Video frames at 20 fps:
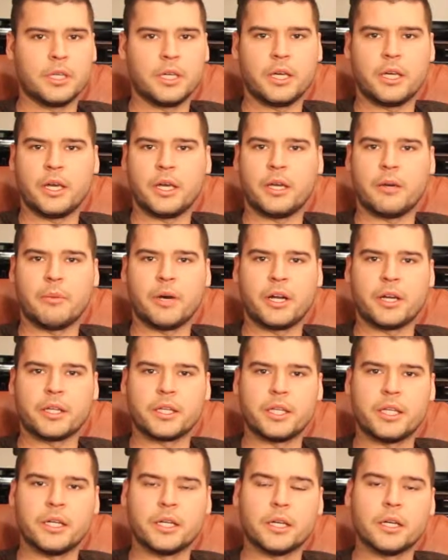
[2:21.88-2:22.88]
about a
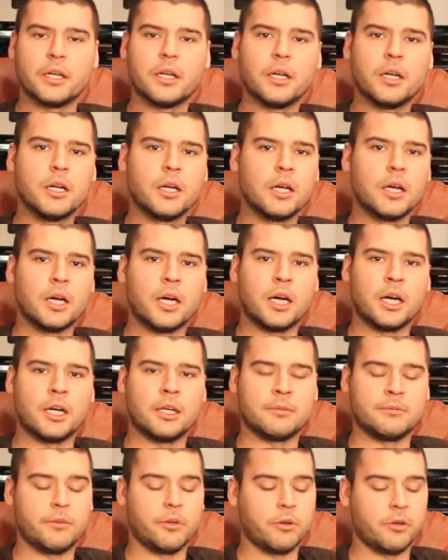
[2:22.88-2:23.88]
year,
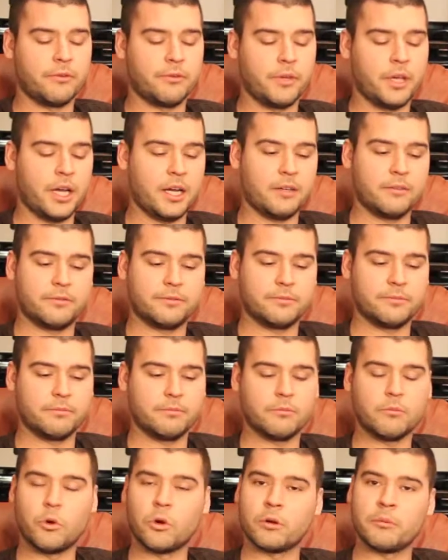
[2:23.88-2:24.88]
or if you have
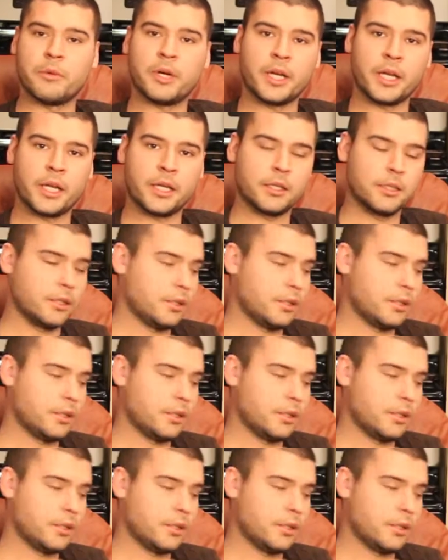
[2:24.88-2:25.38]
more money,